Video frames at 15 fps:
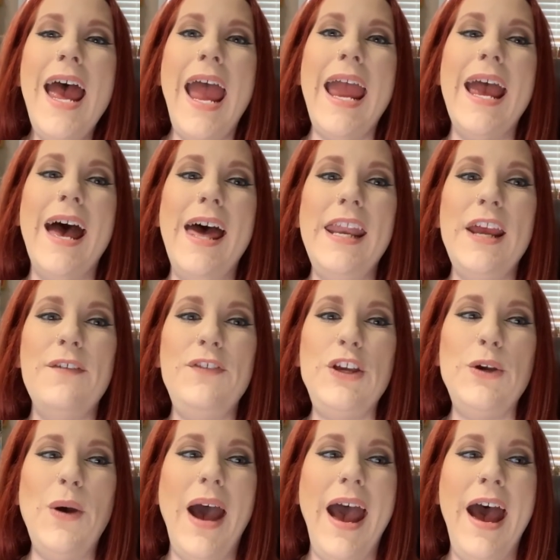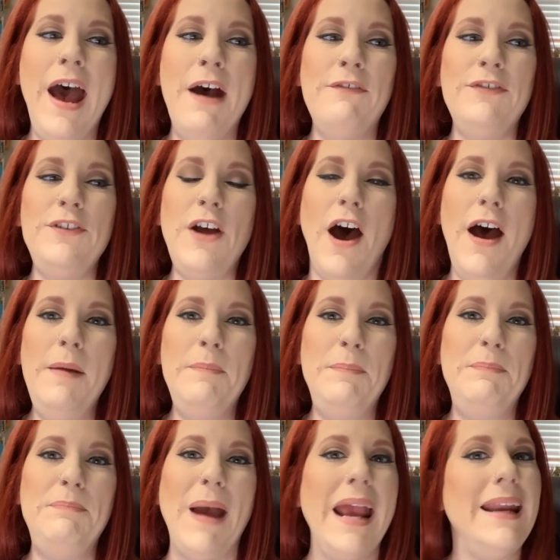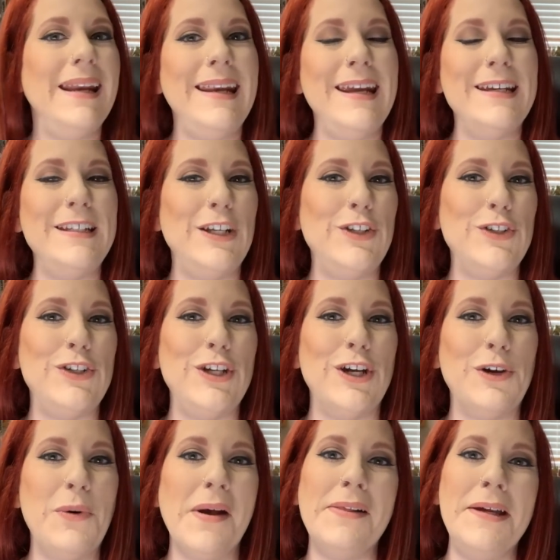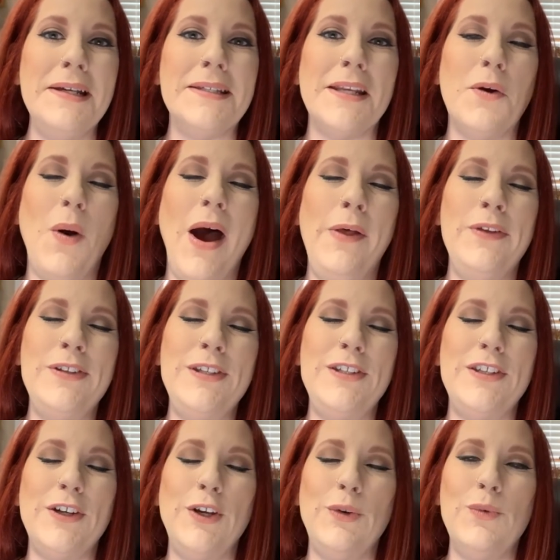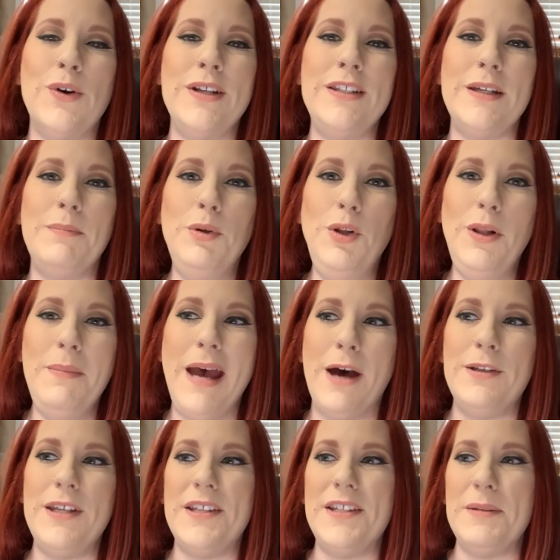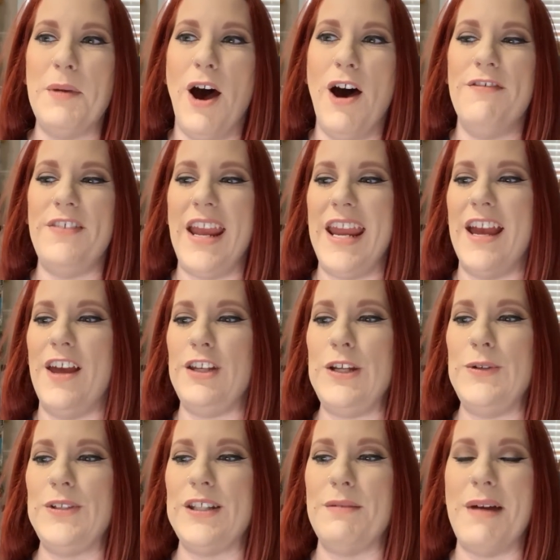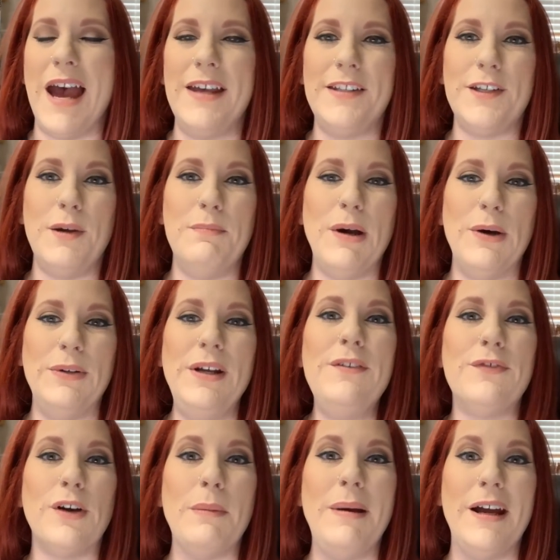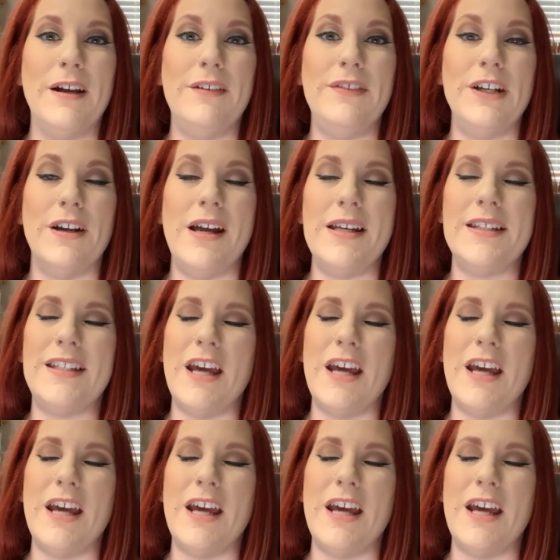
and if you have not paid any attention to your quick links in a while, this is a good one to pull them out, dust them off, and use them as a component for a pair of earrings.